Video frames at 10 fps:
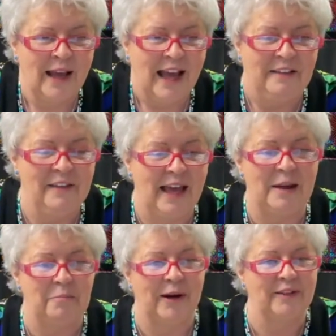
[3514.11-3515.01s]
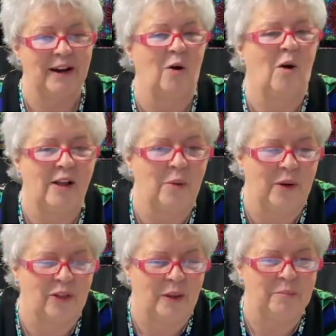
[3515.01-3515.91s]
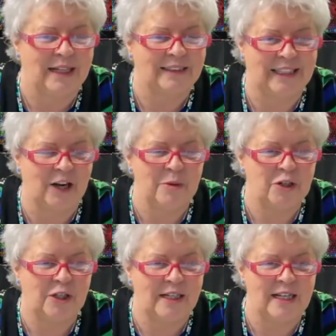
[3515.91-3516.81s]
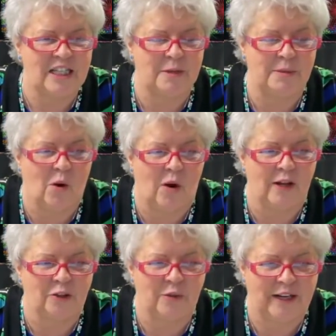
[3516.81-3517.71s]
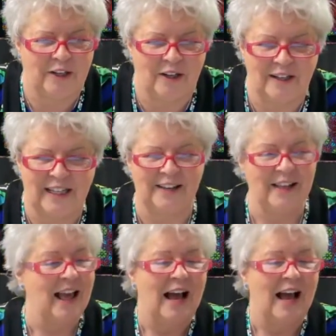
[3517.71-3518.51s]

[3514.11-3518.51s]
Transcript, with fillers: and they bring their oil with them because their machine needs to be oiled regularly.